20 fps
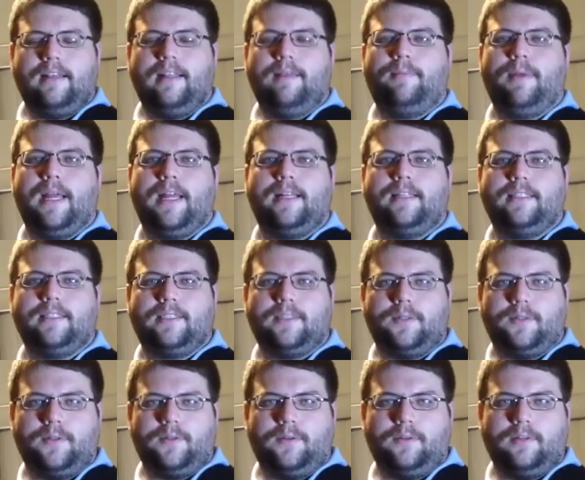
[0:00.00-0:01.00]
It
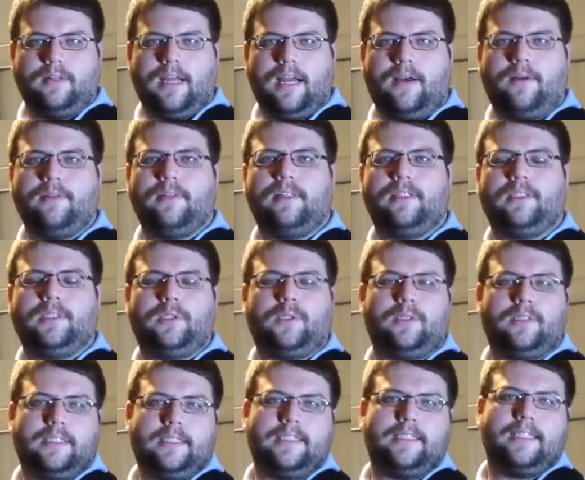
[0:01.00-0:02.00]
depends on how
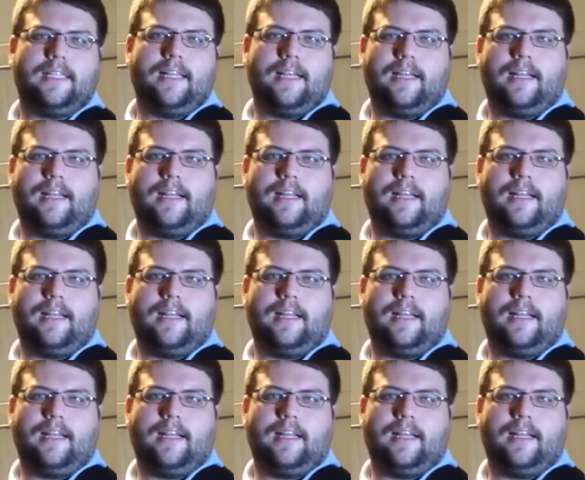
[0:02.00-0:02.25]
the church